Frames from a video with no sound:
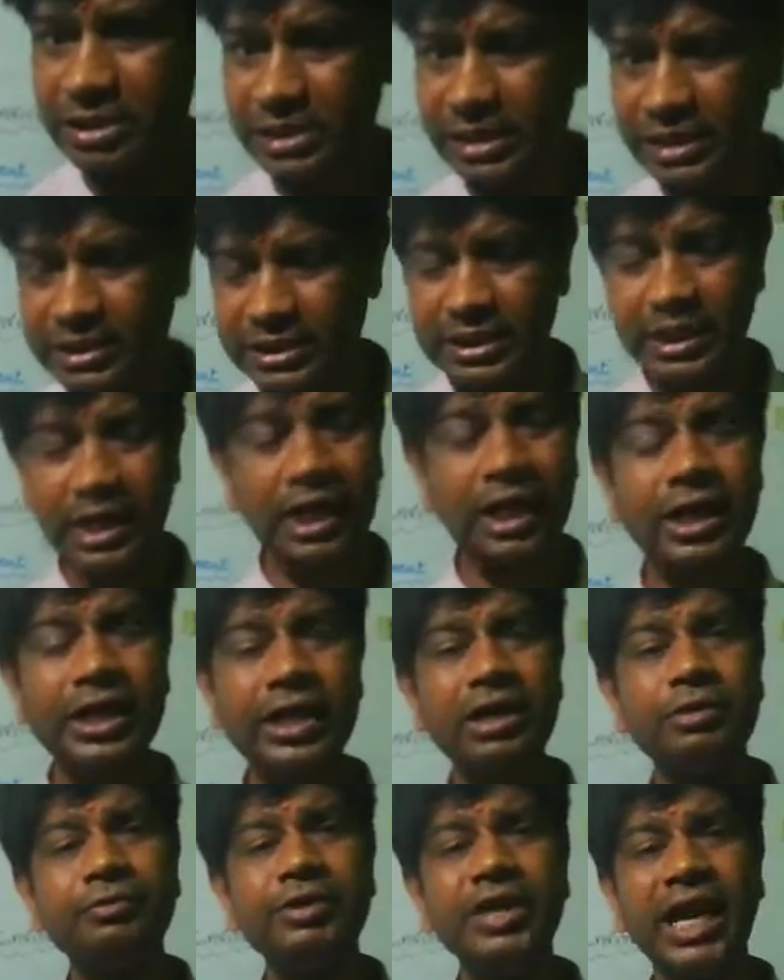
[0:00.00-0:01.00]
sets.
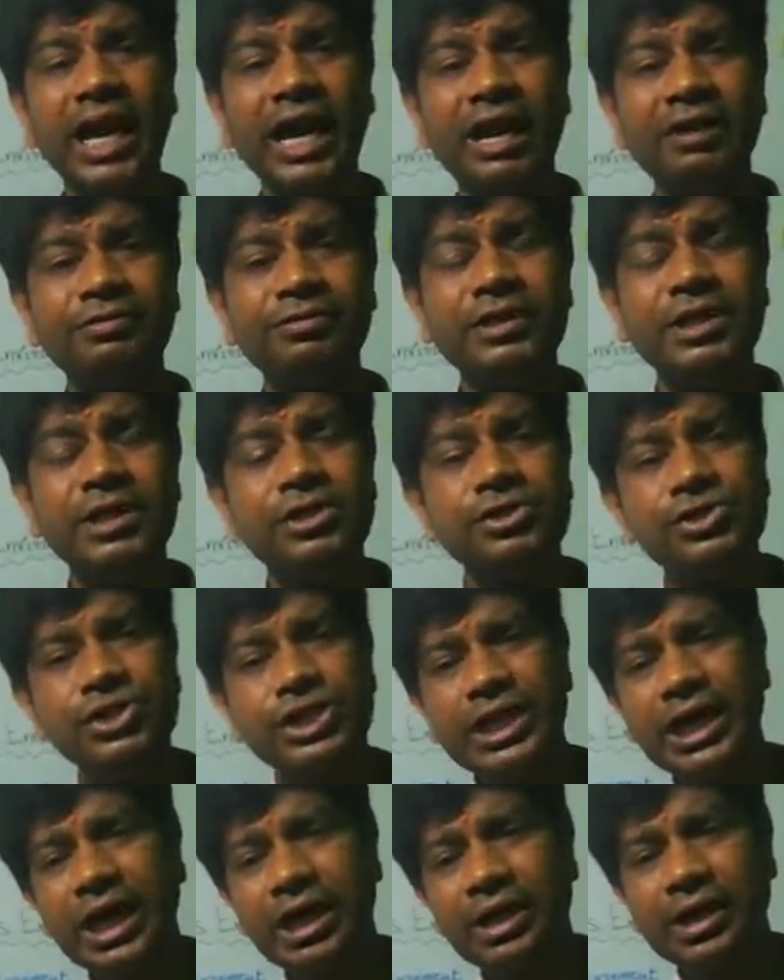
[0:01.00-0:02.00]
Earlier we have
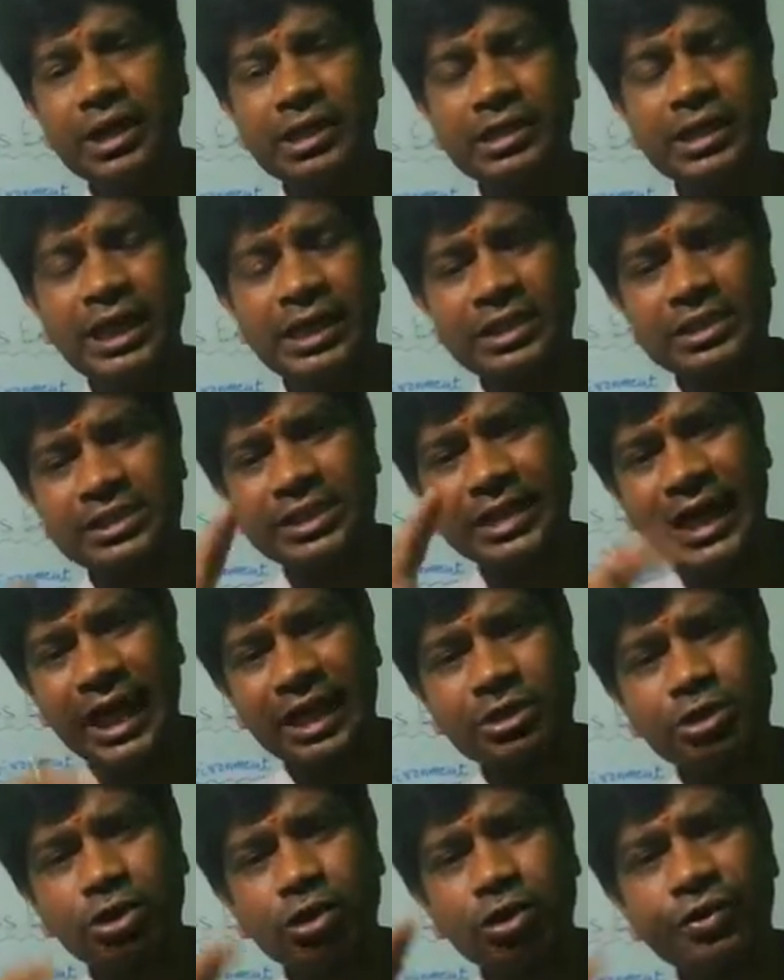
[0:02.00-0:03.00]
CRT, that is
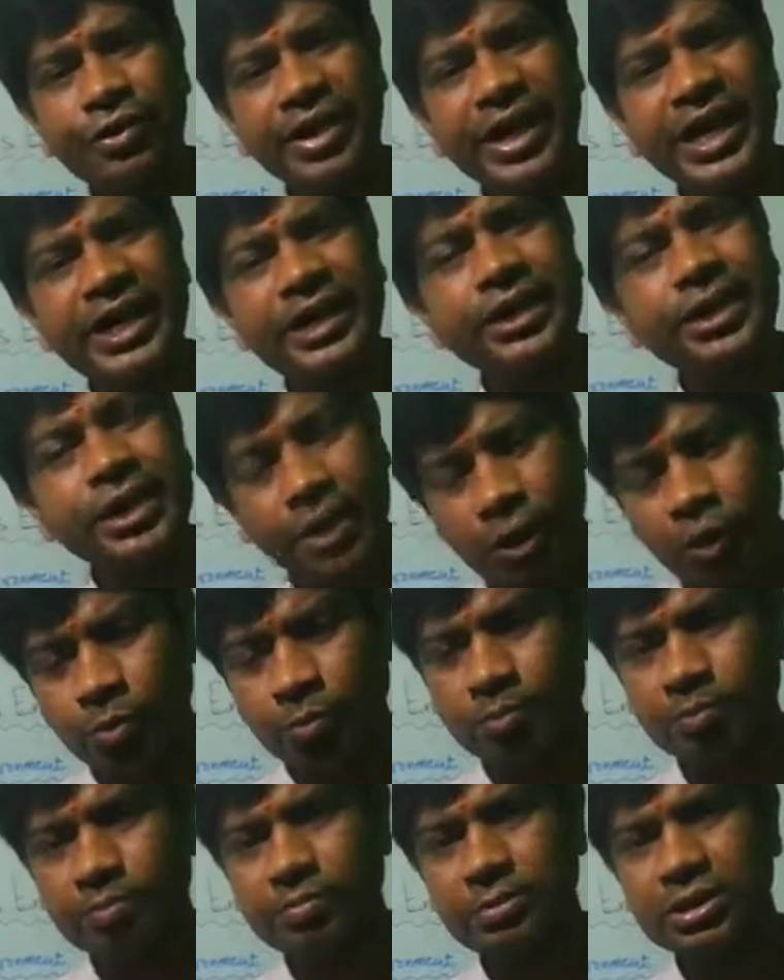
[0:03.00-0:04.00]
cathode ray
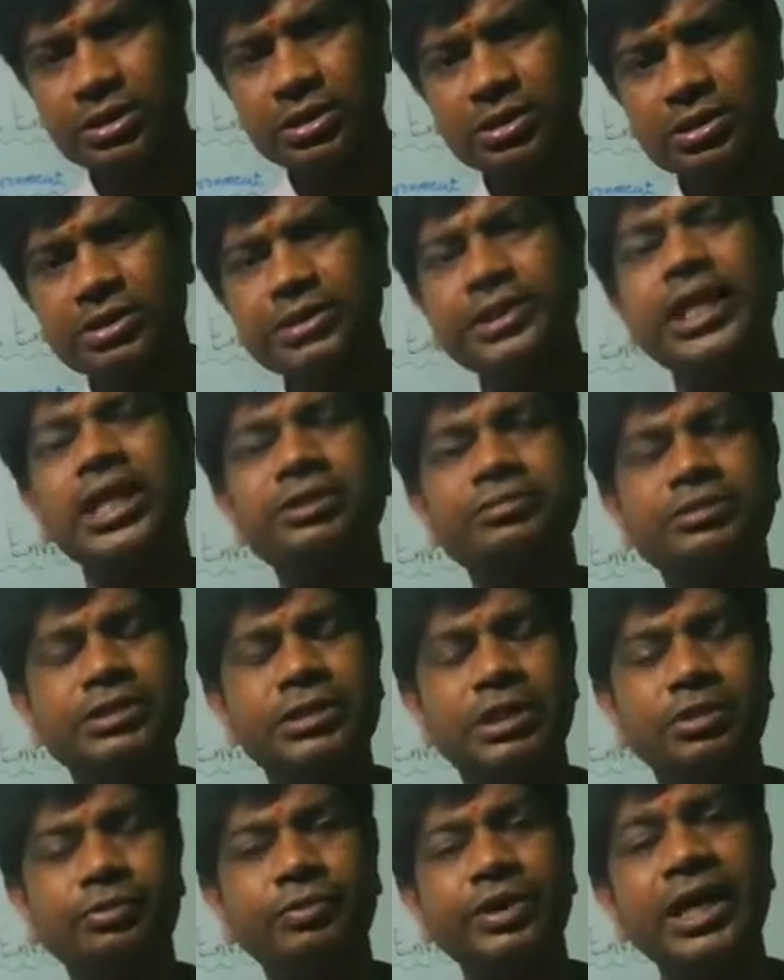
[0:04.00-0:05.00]
tube
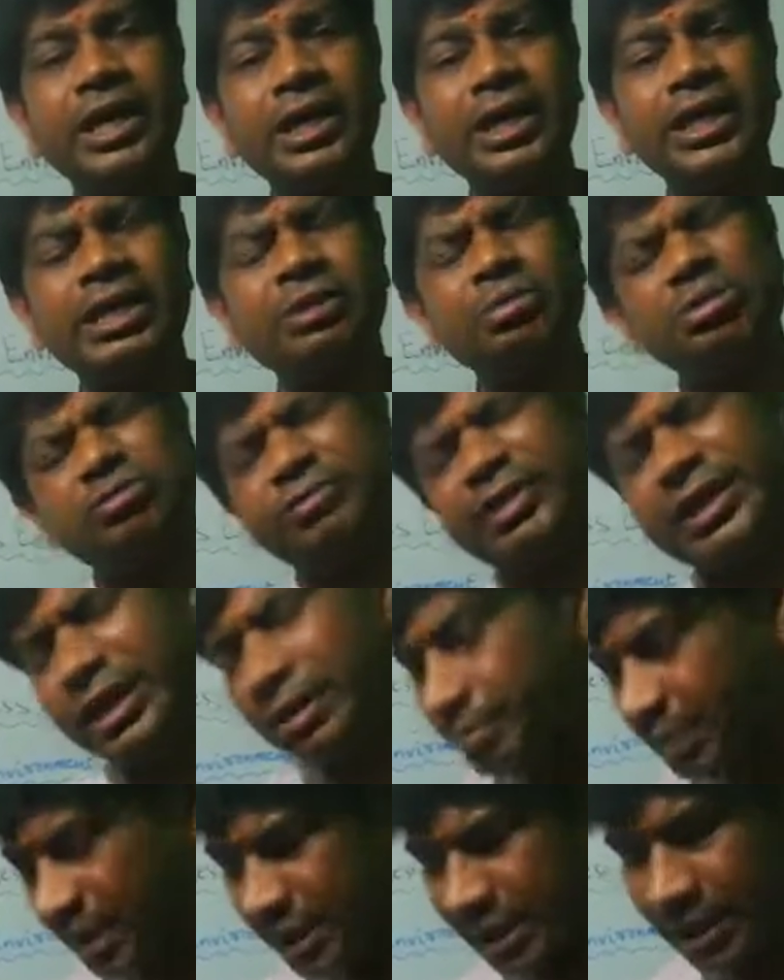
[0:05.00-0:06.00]
television, where it was very
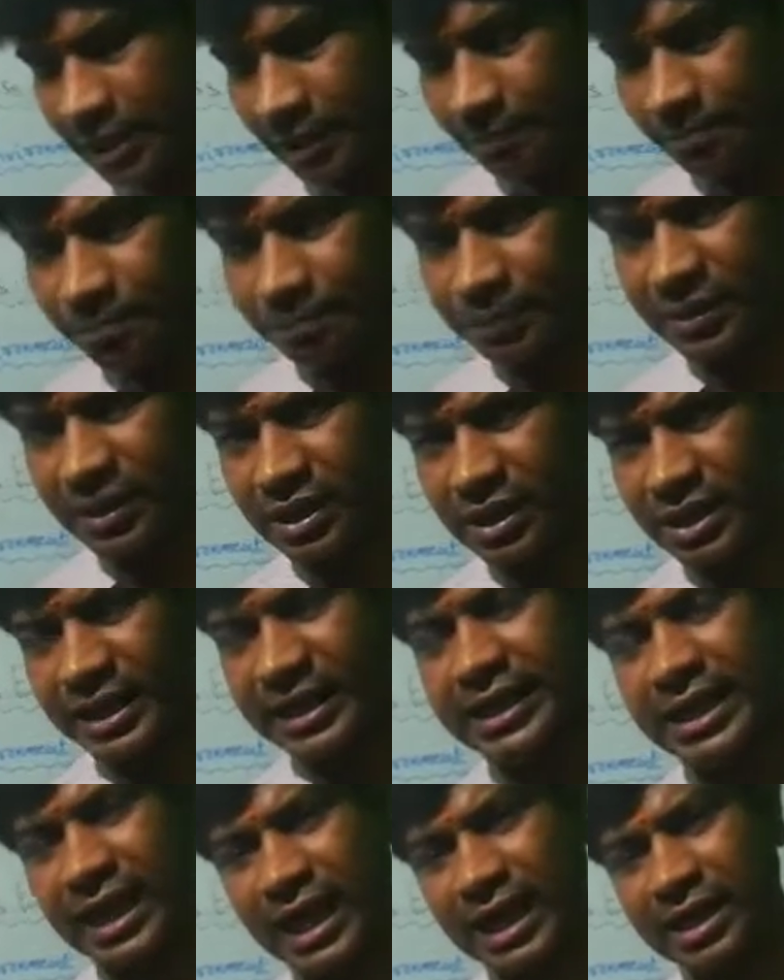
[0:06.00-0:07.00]
bulky.
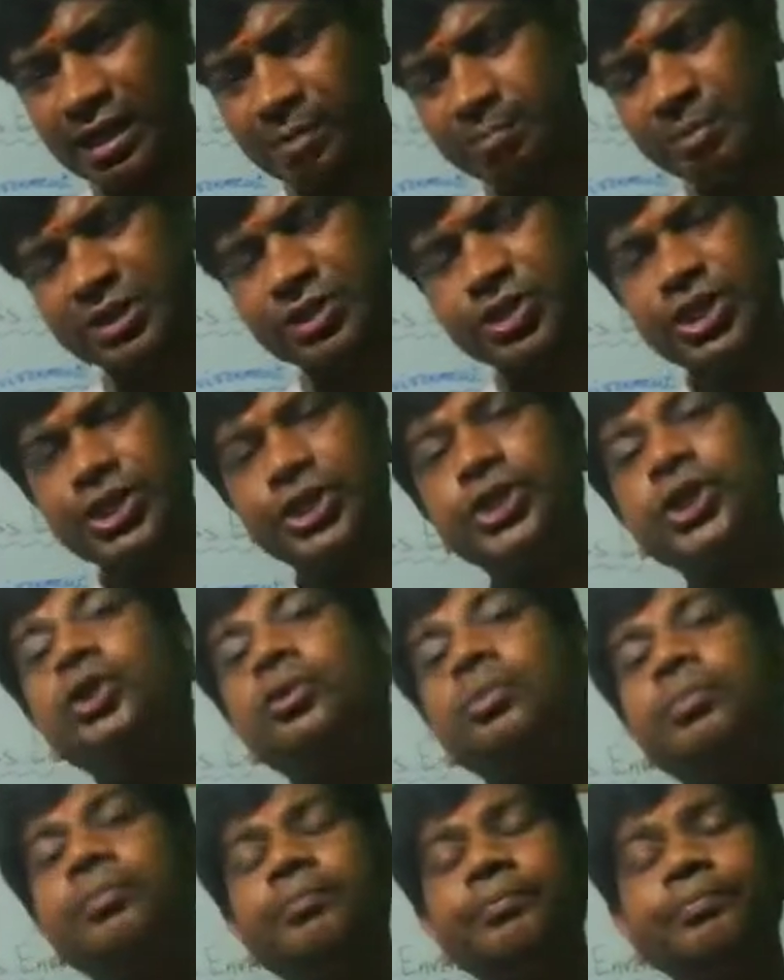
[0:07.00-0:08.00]
It had a picture
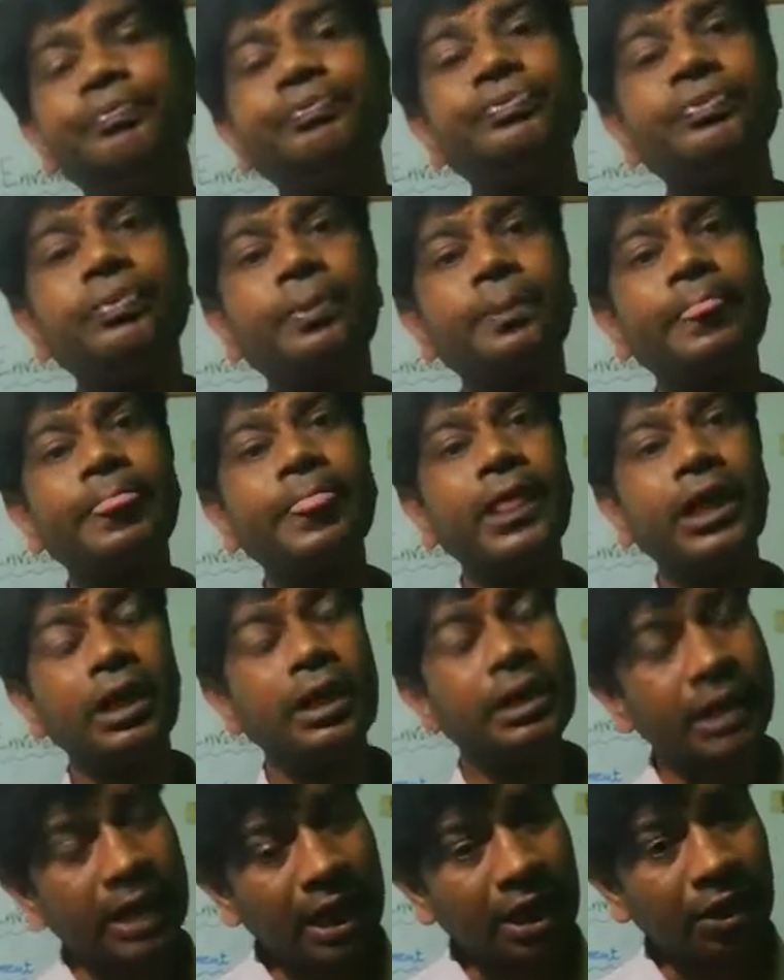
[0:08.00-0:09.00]
tube.
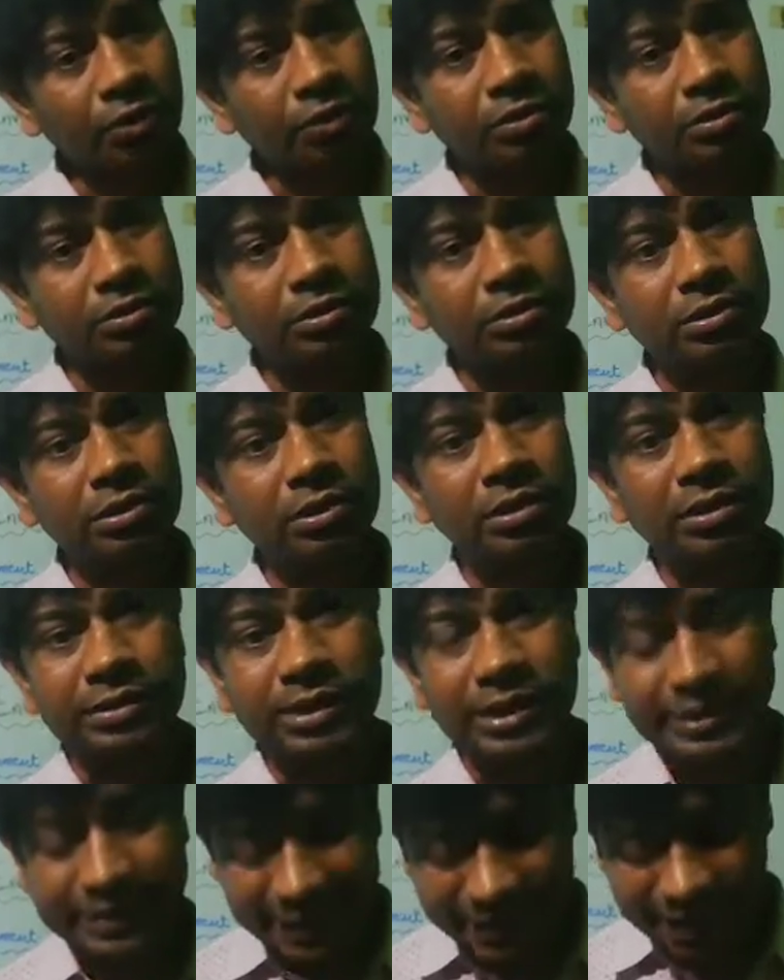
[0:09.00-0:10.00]
Now,
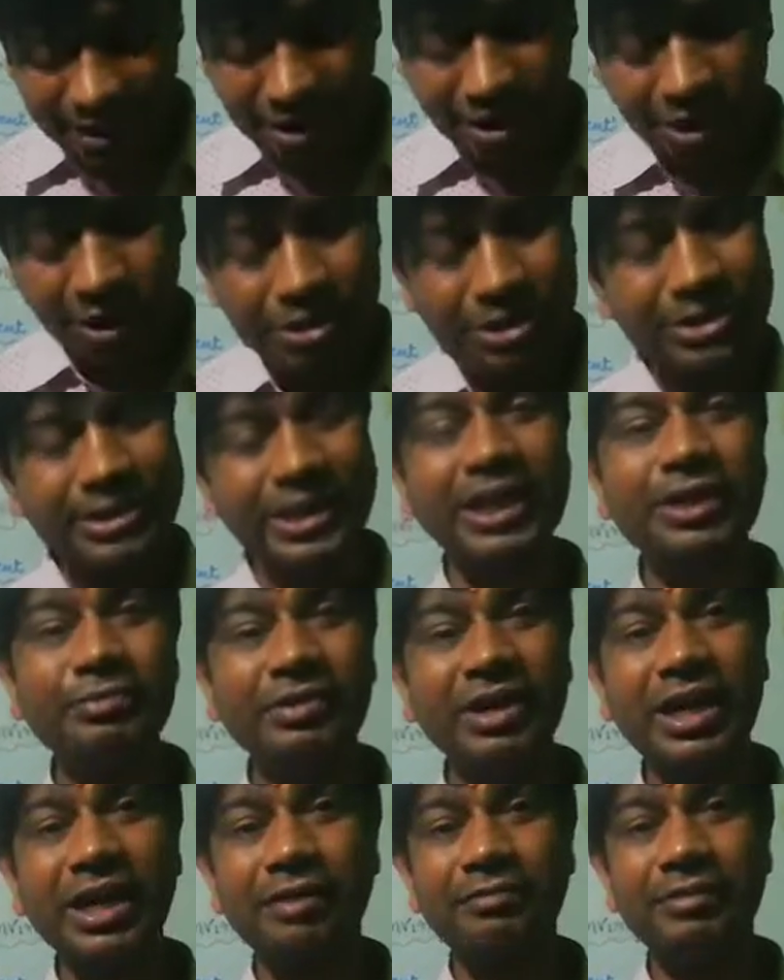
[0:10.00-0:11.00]
the technology that
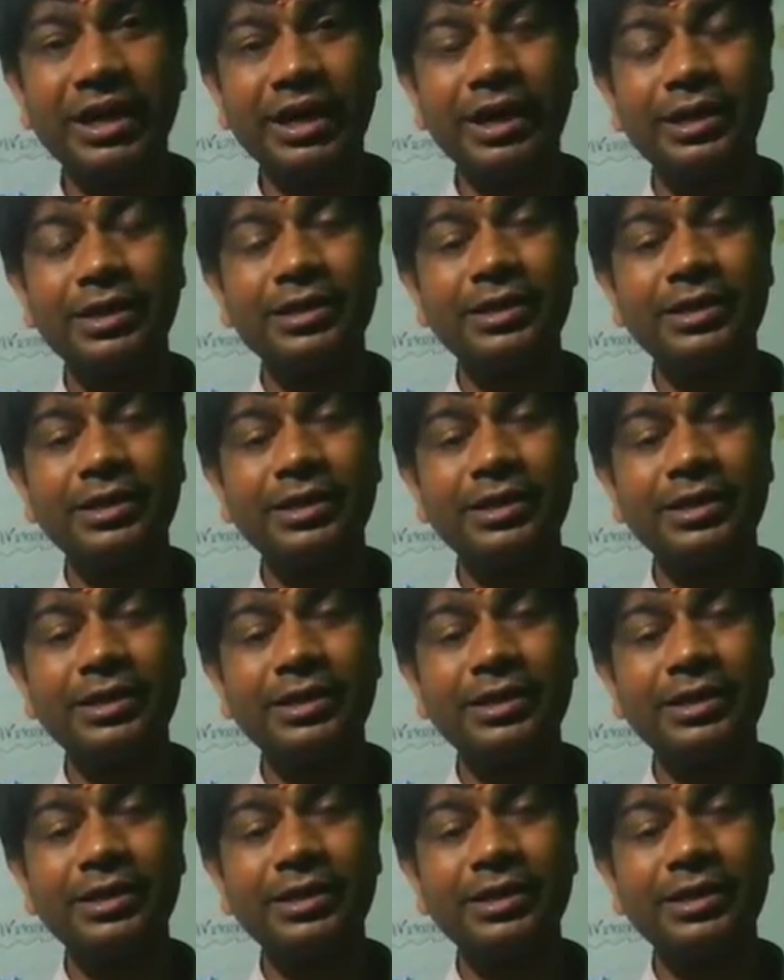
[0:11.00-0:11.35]
we are having,